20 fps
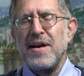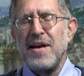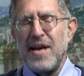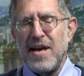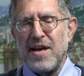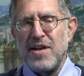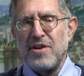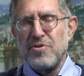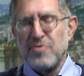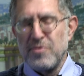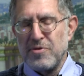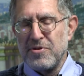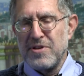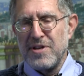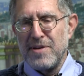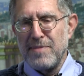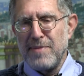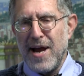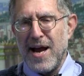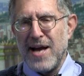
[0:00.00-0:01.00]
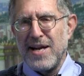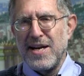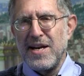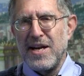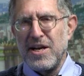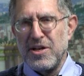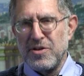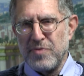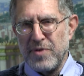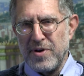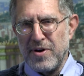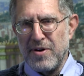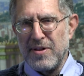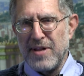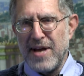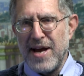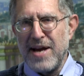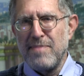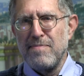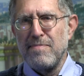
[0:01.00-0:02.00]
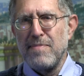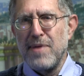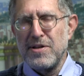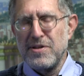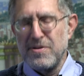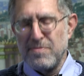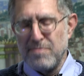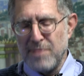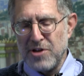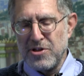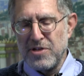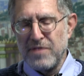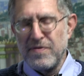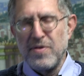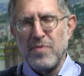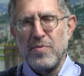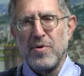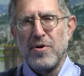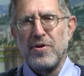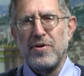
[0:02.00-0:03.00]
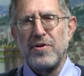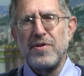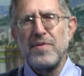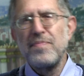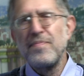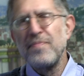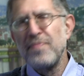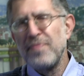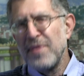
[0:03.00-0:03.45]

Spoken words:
in Jerusalem and in Israel, like much of the world.